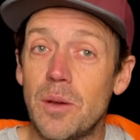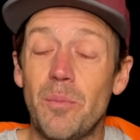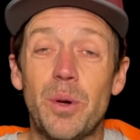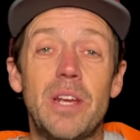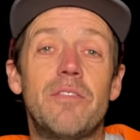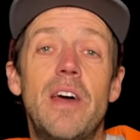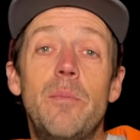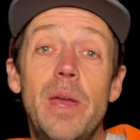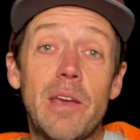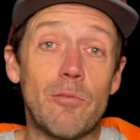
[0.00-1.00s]
but if they're
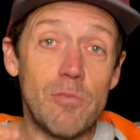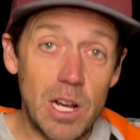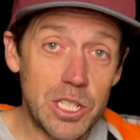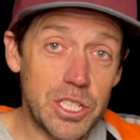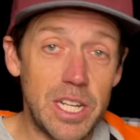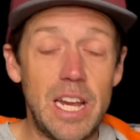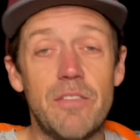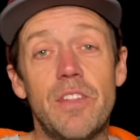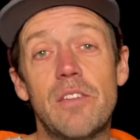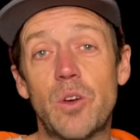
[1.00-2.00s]
being rushed, if
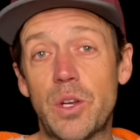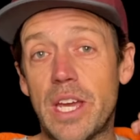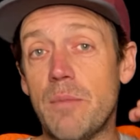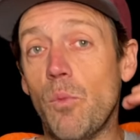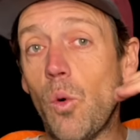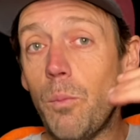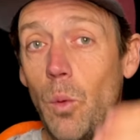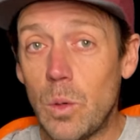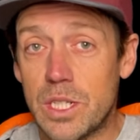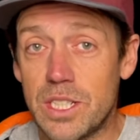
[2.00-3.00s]
they've got to get more
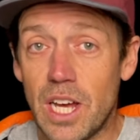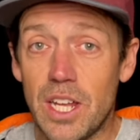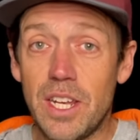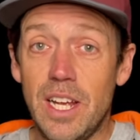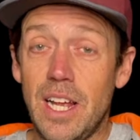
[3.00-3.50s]
boards done,